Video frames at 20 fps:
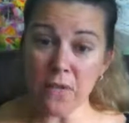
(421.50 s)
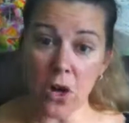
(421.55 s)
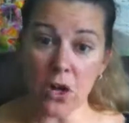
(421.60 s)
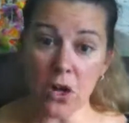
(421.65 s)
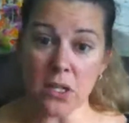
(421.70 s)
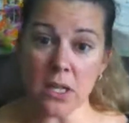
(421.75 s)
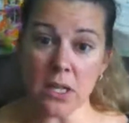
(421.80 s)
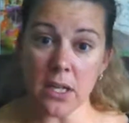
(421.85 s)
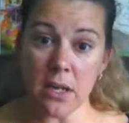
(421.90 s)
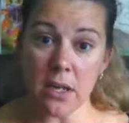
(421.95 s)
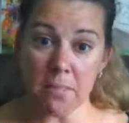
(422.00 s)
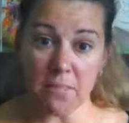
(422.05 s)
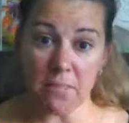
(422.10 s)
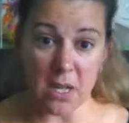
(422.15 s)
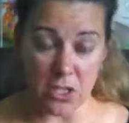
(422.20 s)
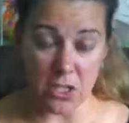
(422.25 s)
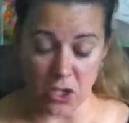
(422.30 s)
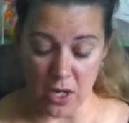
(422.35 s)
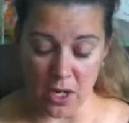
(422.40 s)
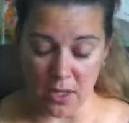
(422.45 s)
in
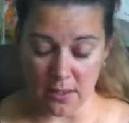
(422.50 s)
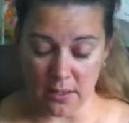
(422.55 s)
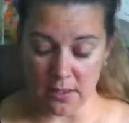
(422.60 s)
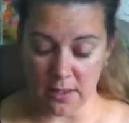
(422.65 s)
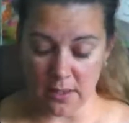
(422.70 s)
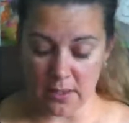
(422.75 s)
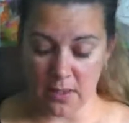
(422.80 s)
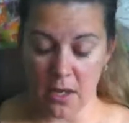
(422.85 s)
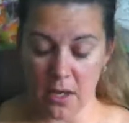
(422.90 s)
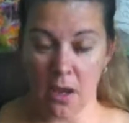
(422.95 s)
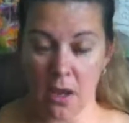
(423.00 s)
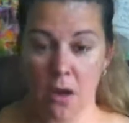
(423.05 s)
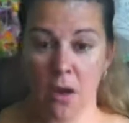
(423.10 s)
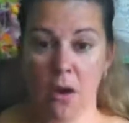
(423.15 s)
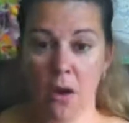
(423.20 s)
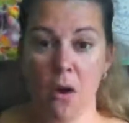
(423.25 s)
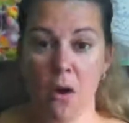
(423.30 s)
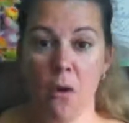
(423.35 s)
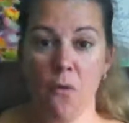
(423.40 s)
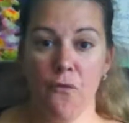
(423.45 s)
commissions
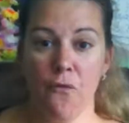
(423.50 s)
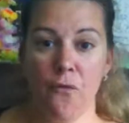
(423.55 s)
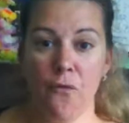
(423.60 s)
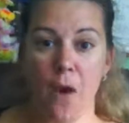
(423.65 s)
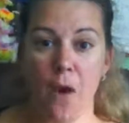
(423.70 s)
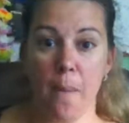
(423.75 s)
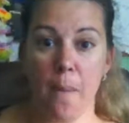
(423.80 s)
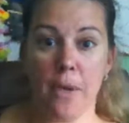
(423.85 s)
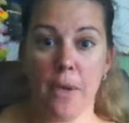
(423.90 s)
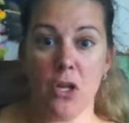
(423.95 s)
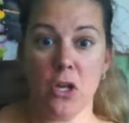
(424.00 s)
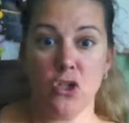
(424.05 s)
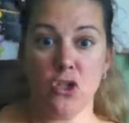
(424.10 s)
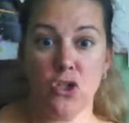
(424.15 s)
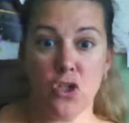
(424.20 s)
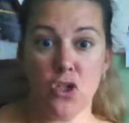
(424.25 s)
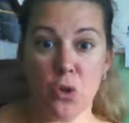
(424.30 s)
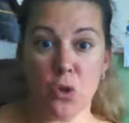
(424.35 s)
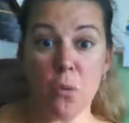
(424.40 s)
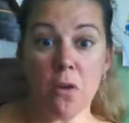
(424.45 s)
from
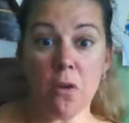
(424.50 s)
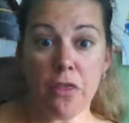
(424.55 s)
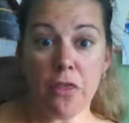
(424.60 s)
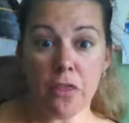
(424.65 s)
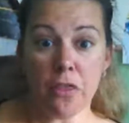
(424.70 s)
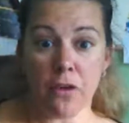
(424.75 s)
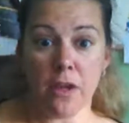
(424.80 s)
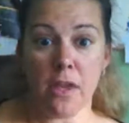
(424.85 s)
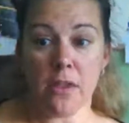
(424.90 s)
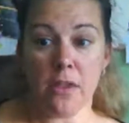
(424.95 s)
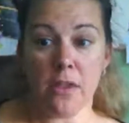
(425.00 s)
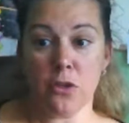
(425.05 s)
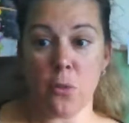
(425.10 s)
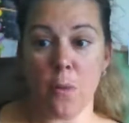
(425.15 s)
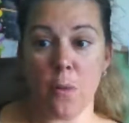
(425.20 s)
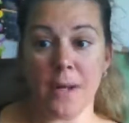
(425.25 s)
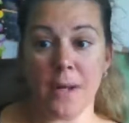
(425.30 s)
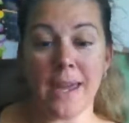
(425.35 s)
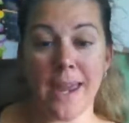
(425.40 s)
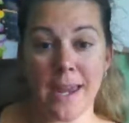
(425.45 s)
June 30th,
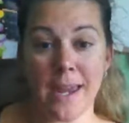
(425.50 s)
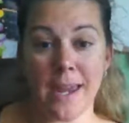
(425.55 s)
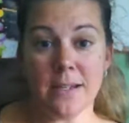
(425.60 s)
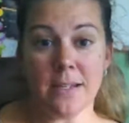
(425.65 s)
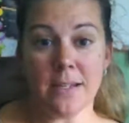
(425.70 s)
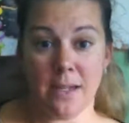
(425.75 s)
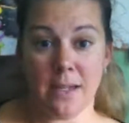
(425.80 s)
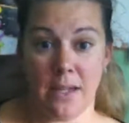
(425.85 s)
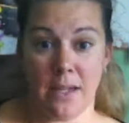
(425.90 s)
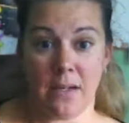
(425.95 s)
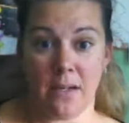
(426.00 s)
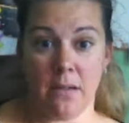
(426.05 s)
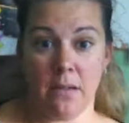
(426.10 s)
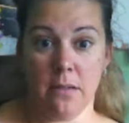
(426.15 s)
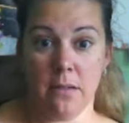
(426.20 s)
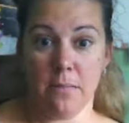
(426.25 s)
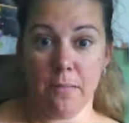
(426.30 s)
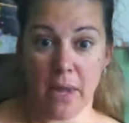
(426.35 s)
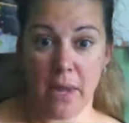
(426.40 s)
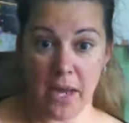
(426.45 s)
2018
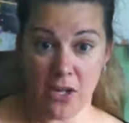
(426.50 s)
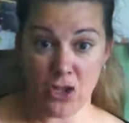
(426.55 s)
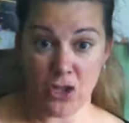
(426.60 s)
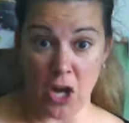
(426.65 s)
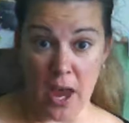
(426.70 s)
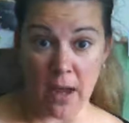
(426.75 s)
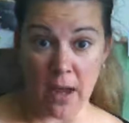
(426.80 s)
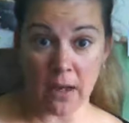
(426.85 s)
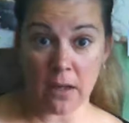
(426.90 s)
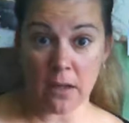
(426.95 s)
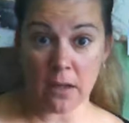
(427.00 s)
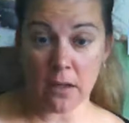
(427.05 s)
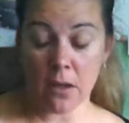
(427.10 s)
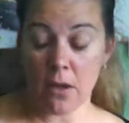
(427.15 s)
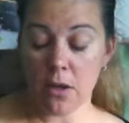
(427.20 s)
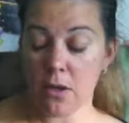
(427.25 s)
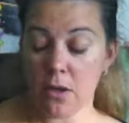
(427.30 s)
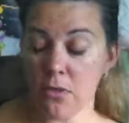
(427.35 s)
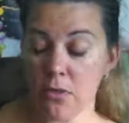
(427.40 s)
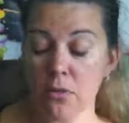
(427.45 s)
paycheck
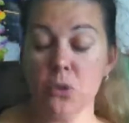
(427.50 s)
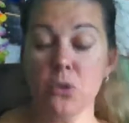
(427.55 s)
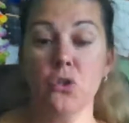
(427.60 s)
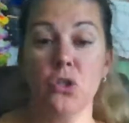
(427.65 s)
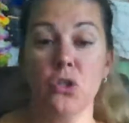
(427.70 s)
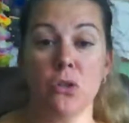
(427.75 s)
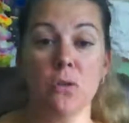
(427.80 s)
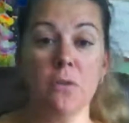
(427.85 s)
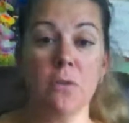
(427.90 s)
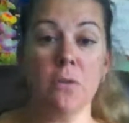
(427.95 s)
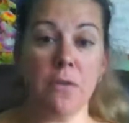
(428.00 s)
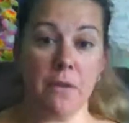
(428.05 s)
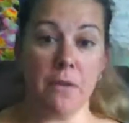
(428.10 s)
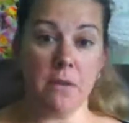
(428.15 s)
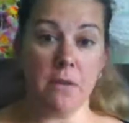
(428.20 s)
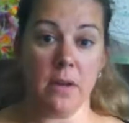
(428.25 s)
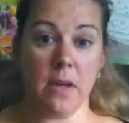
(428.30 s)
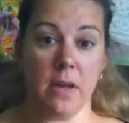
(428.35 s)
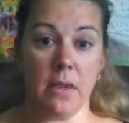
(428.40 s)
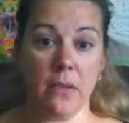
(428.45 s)
through June
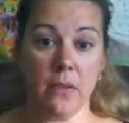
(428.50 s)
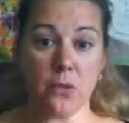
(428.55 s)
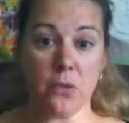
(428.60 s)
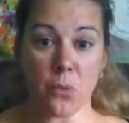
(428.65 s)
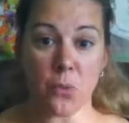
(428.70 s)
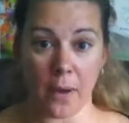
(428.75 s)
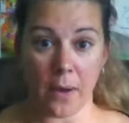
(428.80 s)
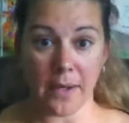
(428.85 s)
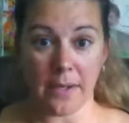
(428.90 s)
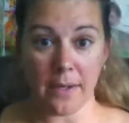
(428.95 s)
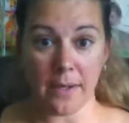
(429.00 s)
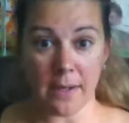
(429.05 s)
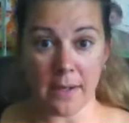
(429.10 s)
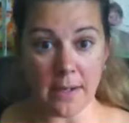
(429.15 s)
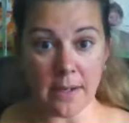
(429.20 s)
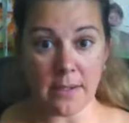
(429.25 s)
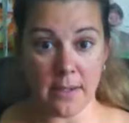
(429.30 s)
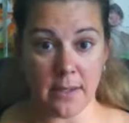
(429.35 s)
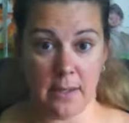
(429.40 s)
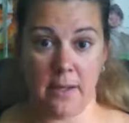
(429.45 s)
30th,
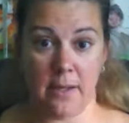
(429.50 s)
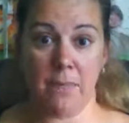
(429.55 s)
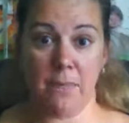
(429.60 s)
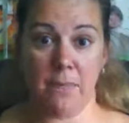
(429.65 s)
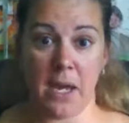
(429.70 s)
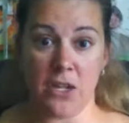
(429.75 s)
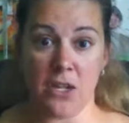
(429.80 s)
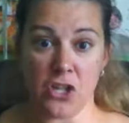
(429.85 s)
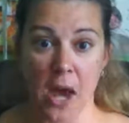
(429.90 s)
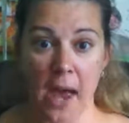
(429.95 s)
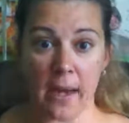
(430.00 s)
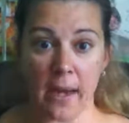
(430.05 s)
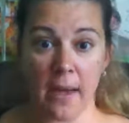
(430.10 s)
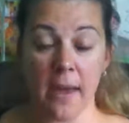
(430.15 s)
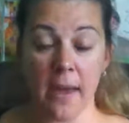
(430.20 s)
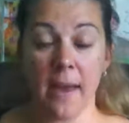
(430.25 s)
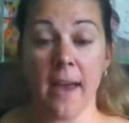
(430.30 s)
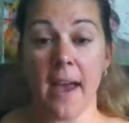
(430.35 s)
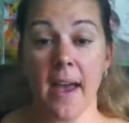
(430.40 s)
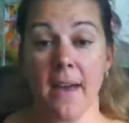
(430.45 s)
2019 paycheck.
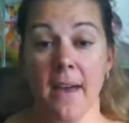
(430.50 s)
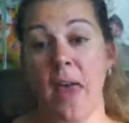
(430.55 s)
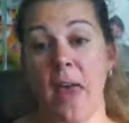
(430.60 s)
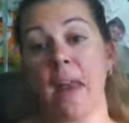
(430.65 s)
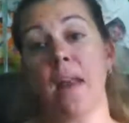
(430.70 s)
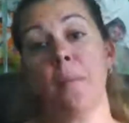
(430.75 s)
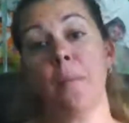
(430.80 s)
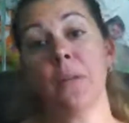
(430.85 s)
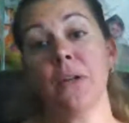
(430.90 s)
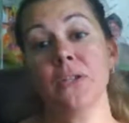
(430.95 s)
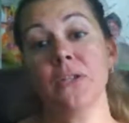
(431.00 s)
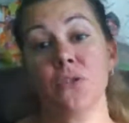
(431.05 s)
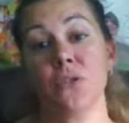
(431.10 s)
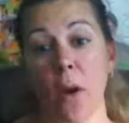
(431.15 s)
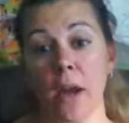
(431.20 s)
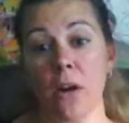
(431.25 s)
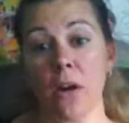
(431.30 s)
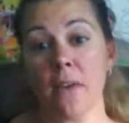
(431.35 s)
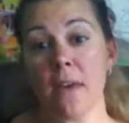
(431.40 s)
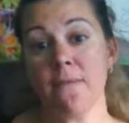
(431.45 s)
If that number is
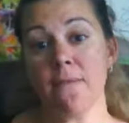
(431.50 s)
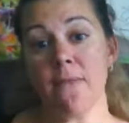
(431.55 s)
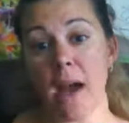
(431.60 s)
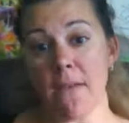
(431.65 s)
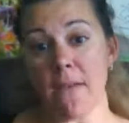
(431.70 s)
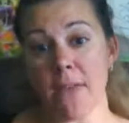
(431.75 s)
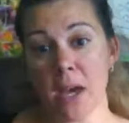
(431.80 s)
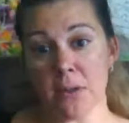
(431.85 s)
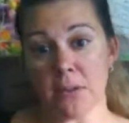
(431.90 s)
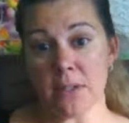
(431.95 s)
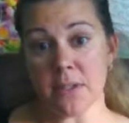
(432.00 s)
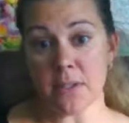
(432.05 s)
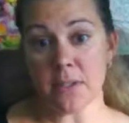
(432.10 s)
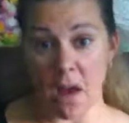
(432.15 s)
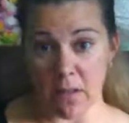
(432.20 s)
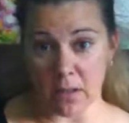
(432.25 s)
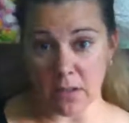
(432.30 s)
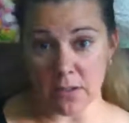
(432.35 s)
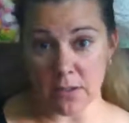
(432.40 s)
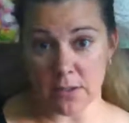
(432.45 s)
greater than
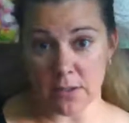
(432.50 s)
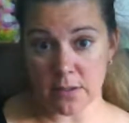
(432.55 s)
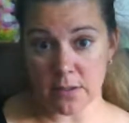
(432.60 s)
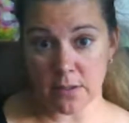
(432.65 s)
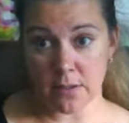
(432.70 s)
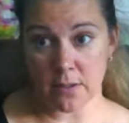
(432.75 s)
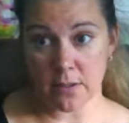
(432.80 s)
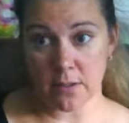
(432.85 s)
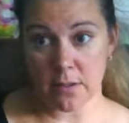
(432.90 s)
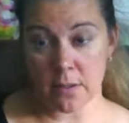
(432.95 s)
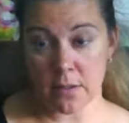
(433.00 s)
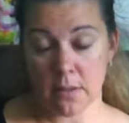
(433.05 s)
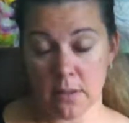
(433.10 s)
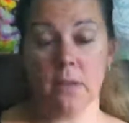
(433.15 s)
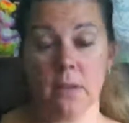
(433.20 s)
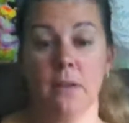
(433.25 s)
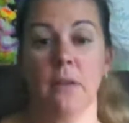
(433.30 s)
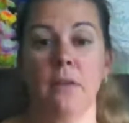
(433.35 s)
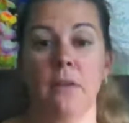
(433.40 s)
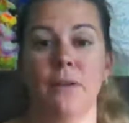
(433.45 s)
$5,000,
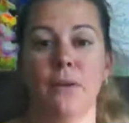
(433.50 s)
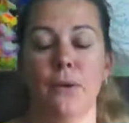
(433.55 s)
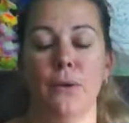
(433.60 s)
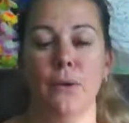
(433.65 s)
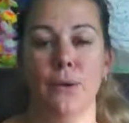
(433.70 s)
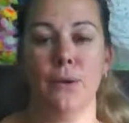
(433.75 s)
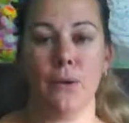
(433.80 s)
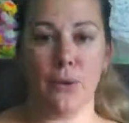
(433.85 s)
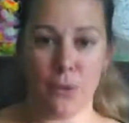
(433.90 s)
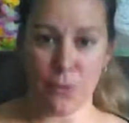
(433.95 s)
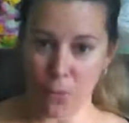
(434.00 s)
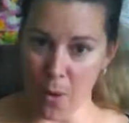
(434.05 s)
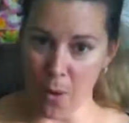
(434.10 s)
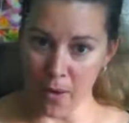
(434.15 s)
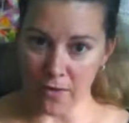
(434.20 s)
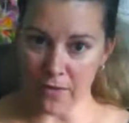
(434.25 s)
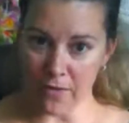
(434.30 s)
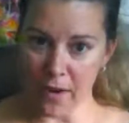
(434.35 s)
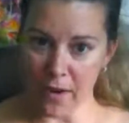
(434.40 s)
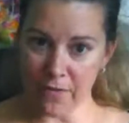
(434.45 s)
you
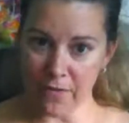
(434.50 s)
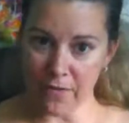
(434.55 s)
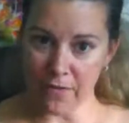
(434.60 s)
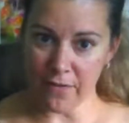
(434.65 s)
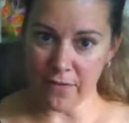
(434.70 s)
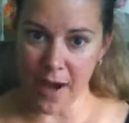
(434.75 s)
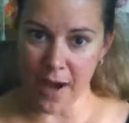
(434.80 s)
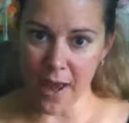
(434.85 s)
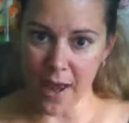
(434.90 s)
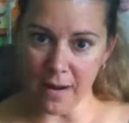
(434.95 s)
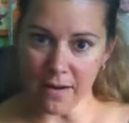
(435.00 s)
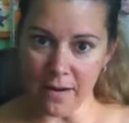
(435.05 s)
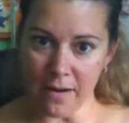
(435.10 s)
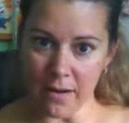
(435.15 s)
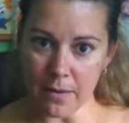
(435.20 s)
qualify for your IATA card.